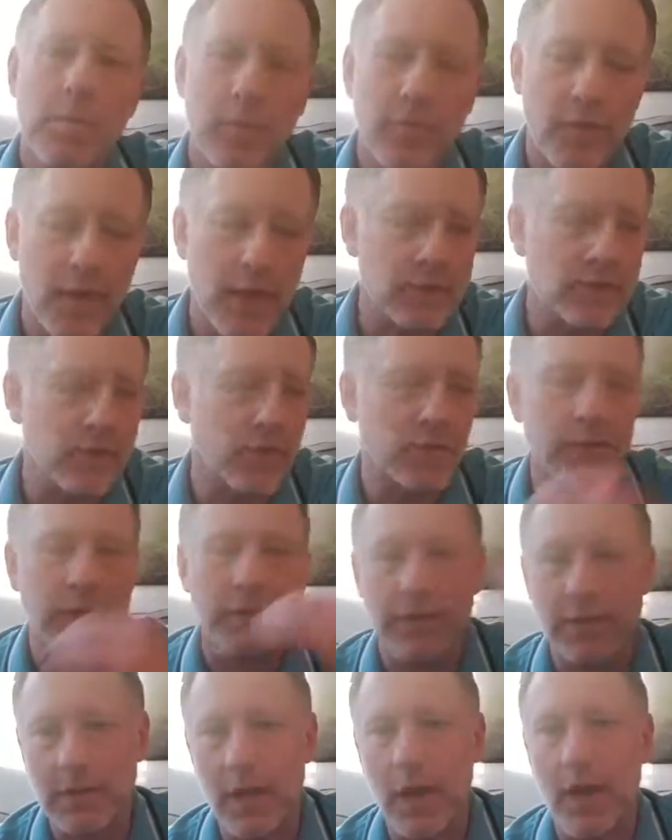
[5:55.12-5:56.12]
professionals
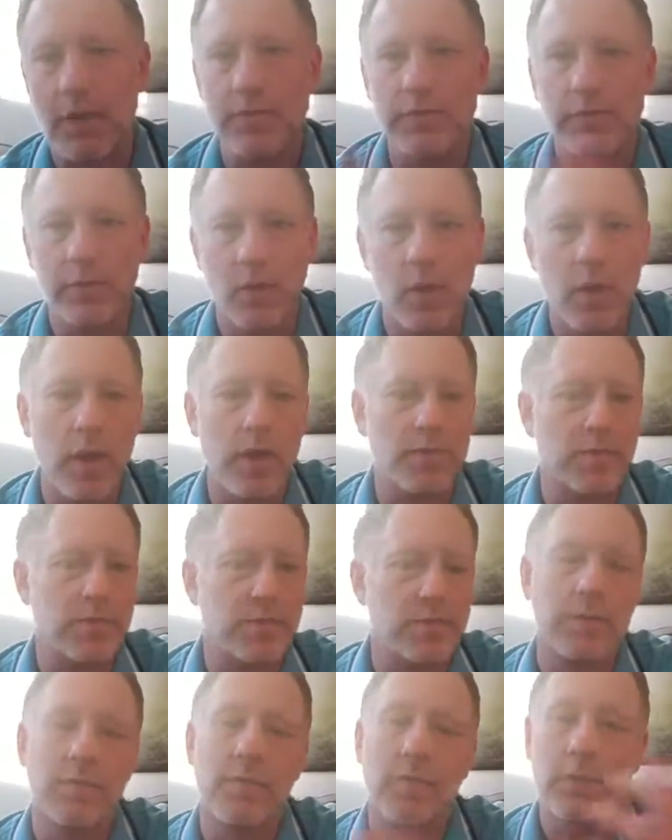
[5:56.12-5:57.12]
like the doctors and lawyers and
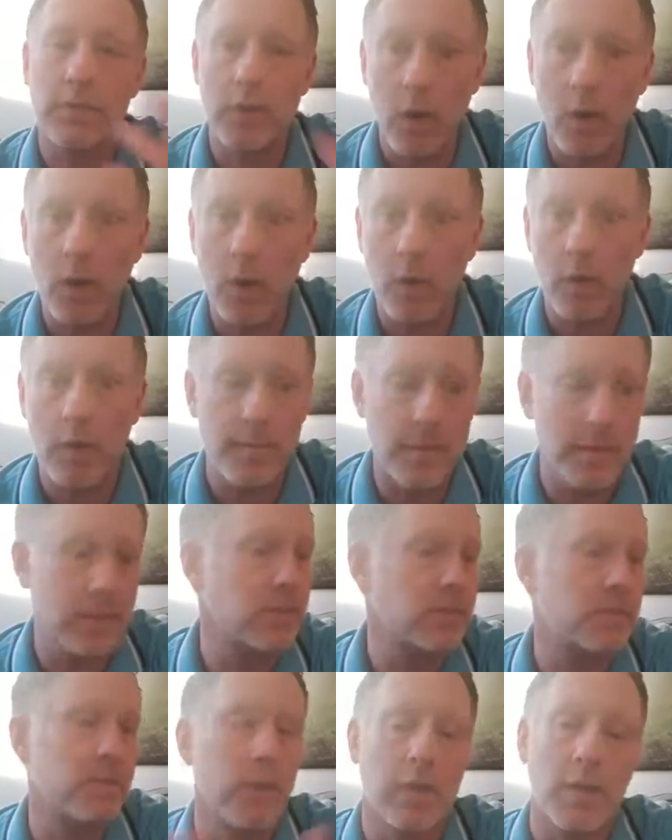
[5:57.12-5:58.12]
stuff that don't own a
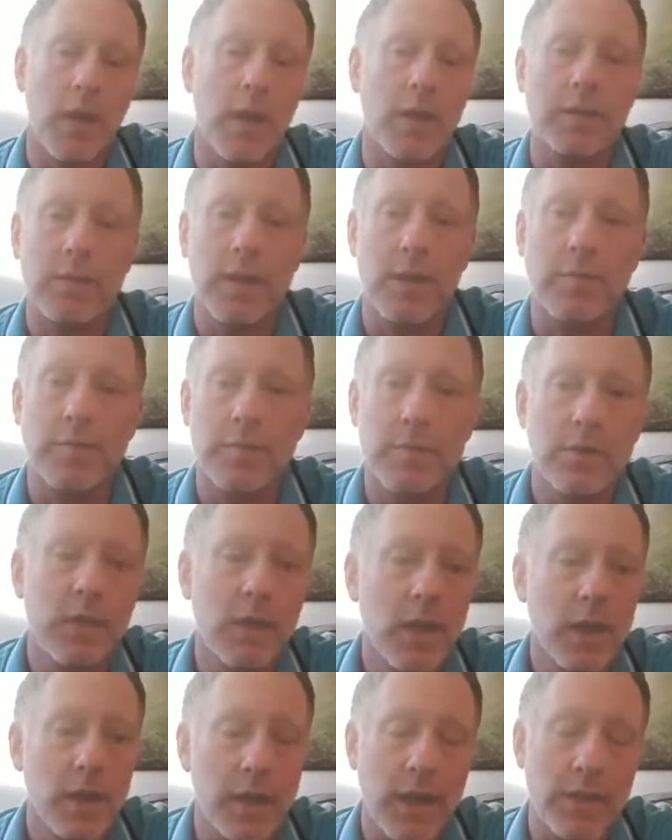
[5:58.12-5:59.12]
business, but a lot of times
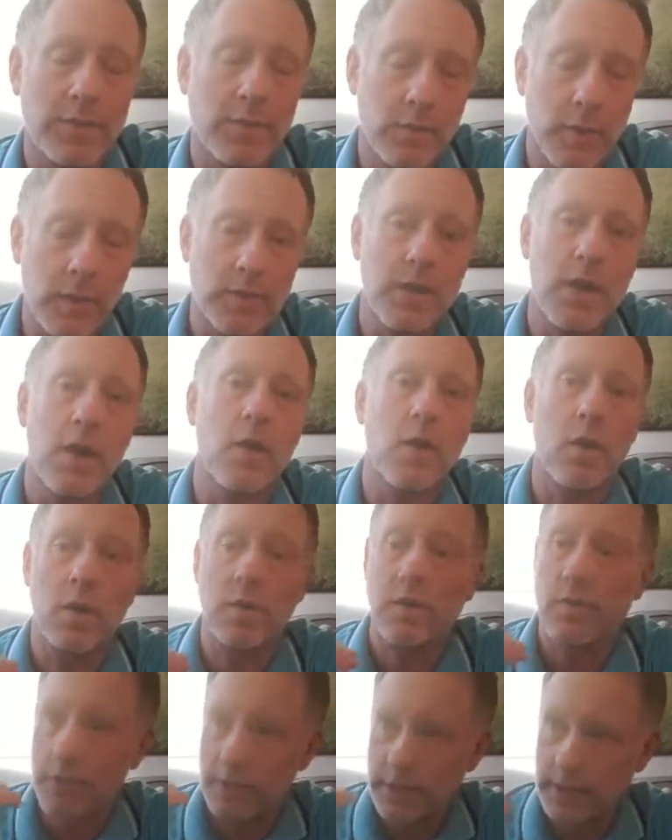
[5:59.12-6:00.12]
guys that reach out
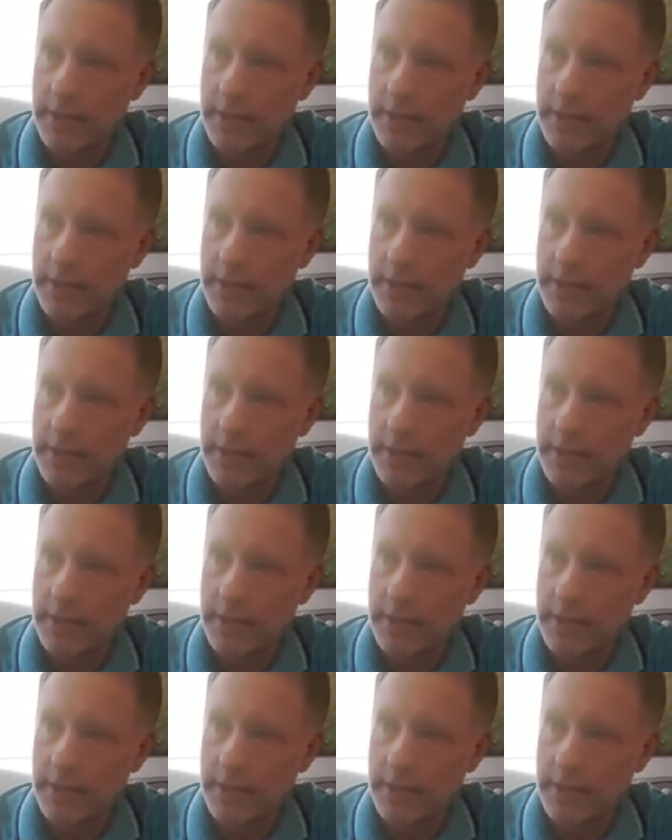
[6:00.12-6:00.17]
are a